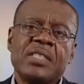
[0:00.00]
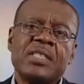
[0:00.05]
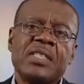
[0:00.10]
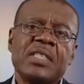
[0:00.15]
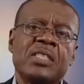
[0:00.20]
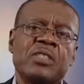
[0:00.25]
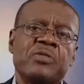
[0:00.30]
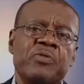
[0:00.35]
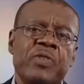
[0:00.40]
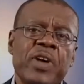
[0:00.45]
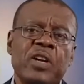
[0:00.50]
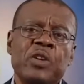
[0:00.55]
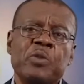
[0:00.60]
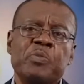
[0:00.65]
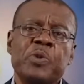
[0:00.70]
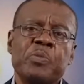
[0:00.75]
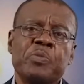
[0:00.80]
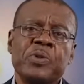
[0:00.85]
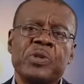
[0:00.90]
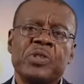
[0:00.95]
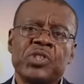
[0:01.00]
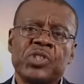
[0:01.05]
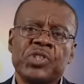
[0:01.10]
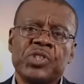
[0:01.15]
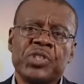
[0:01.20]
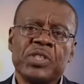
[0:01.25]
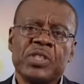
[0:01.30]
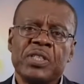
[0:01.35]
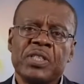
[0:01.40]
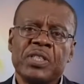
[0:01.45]
ACET's value
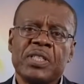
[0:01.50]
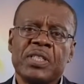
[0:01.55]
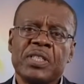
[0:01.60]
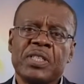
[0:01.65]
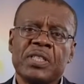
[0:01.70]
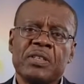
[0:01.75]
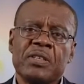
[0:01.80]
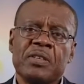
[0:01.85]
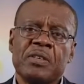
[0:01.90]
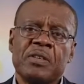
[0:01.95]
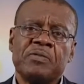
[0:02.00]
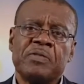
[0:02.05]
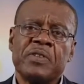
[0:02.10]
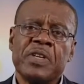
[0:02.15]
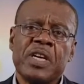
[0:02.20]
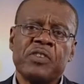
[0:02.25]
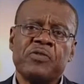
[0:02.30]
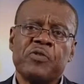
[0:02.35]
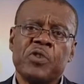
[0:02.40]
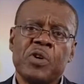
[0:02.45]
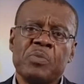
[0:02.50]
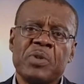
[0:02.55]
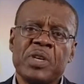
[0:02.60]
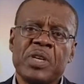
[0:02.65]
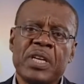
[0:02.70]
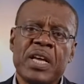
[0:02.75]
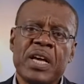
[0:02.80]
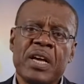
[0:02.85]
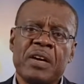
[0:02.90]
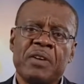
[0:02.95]
proposition of
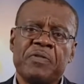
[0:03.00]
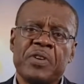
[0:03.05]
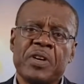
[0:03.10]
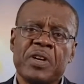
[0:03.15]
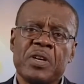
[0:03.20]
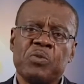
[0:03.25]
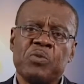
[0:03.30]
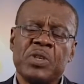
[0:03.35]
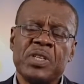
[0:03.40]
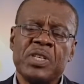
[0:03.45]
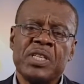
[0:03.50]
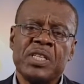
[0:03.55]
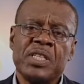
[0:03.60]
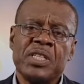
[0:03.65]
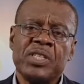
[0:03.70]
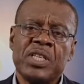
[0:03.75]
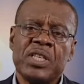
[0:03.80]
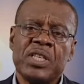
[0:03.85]
transforming Africa within a